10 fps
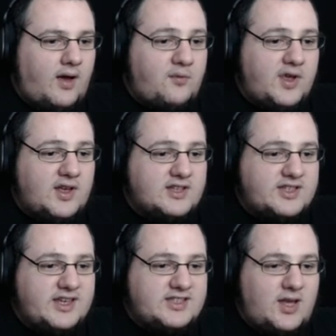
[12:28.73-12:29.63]
I think I
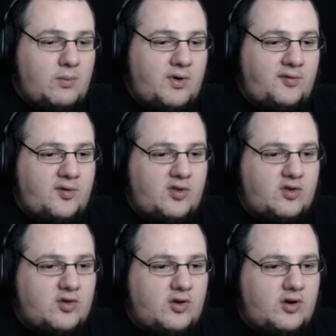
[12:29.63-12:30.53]
see someone through
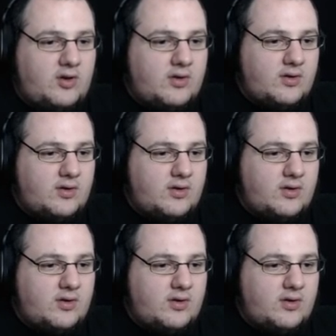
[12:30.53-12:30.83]
the door.